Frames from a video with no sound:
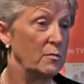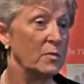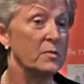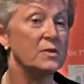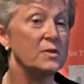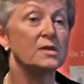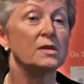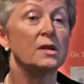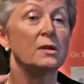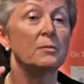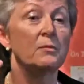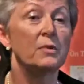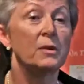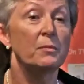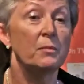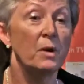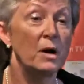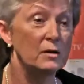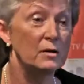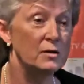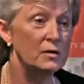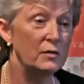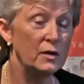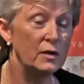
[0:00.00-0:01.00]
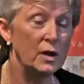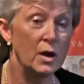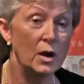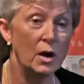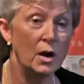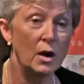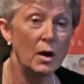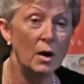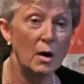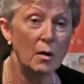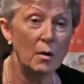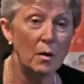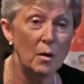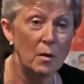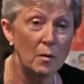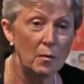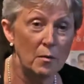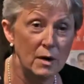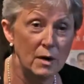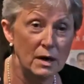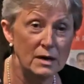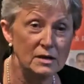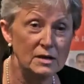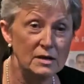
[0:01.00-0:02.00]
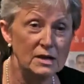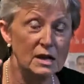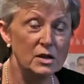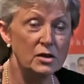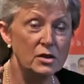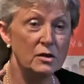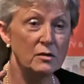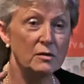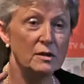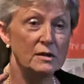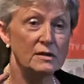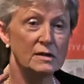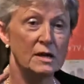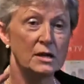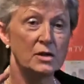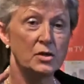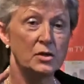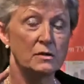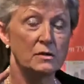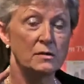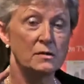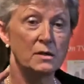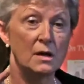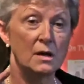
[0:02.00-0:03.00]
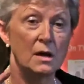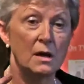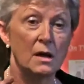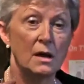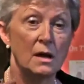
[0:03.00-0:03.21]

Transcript: we will still be part of the international organizations.